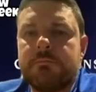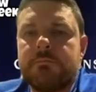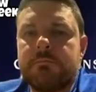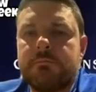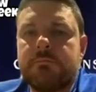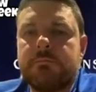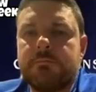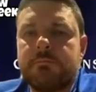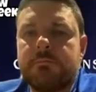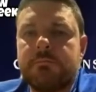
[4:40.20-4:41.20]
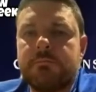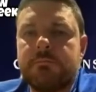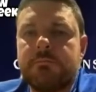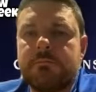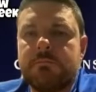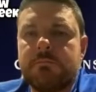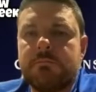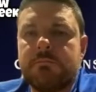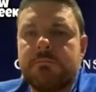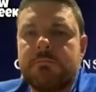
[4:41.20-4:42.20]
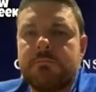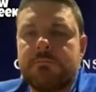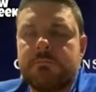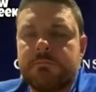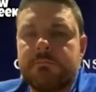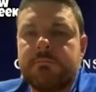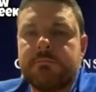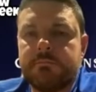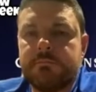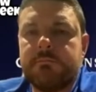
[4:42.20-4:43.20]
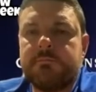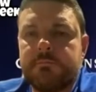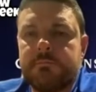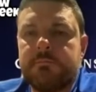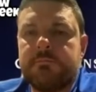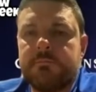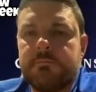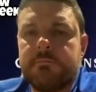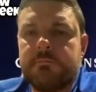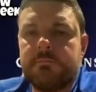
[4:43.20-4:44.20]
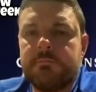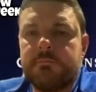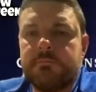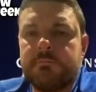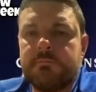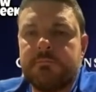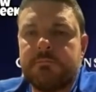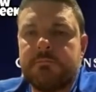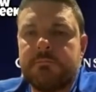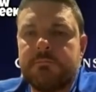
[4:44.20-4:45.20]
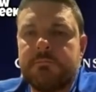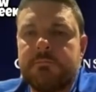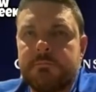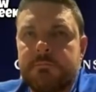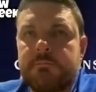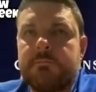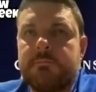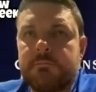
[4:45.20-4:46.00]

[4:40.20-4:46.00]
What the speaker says: [no speech]